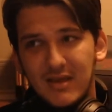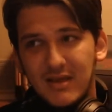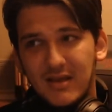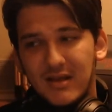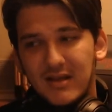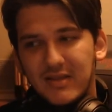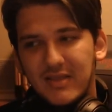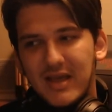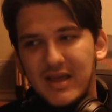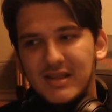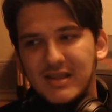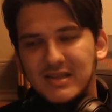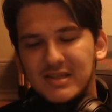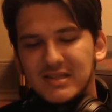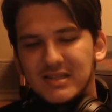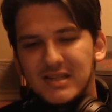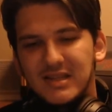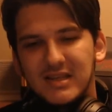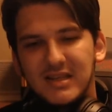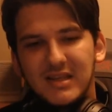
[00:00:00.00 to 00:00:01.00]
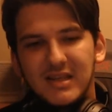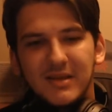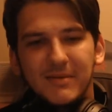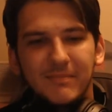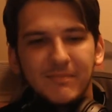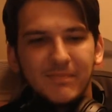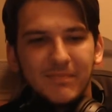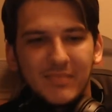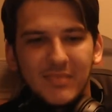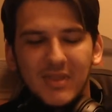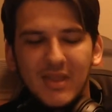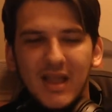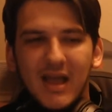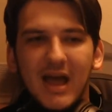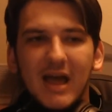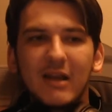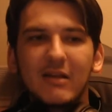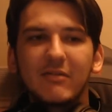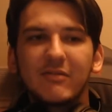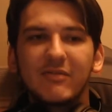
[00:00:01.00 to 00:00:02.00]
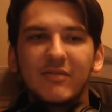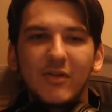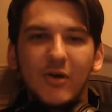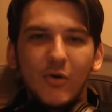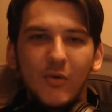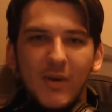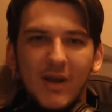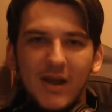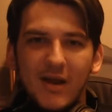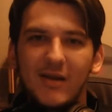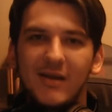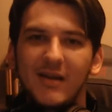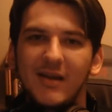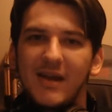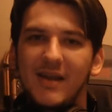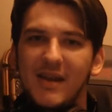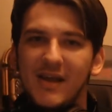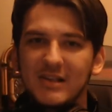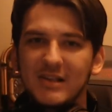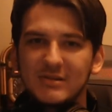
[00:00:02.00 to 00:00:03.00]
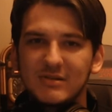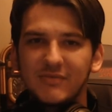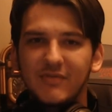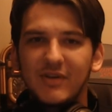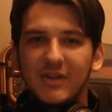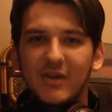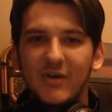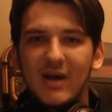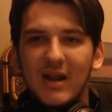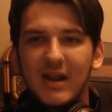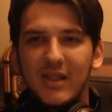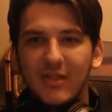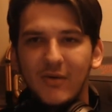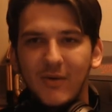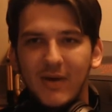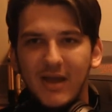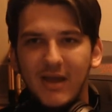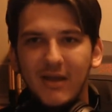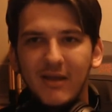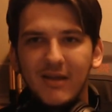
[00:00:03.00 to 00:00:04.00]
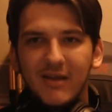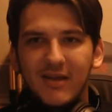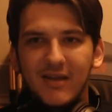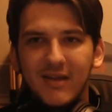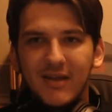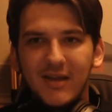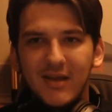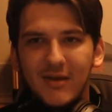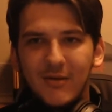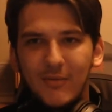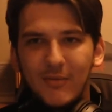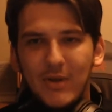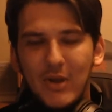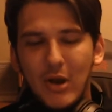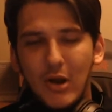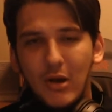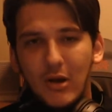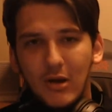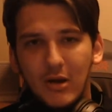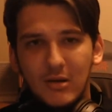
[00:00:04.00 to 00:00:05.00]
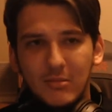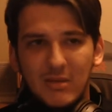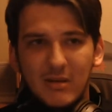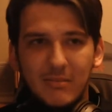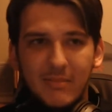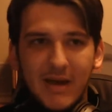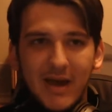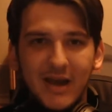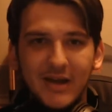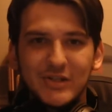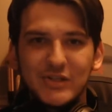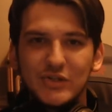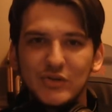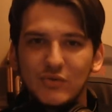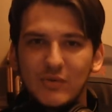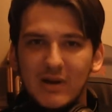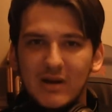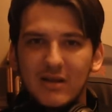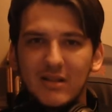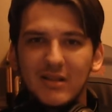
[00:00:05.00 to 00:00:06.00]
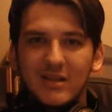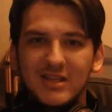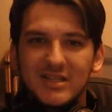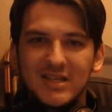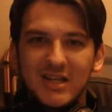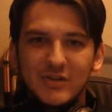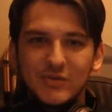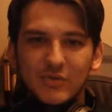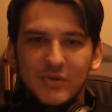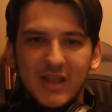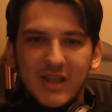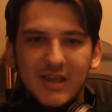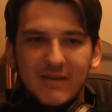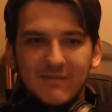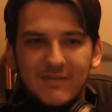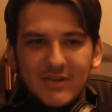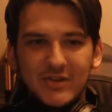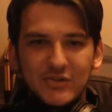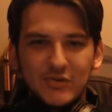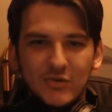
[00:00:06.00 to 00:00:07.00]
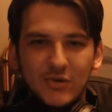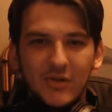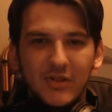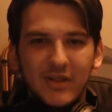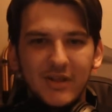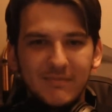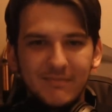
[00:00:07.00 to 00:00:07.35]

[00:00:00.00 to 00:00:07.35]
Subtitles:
that is the out of nowhere announcement video out of the way. We are going to be back to regularly scheduled AMVs shortly.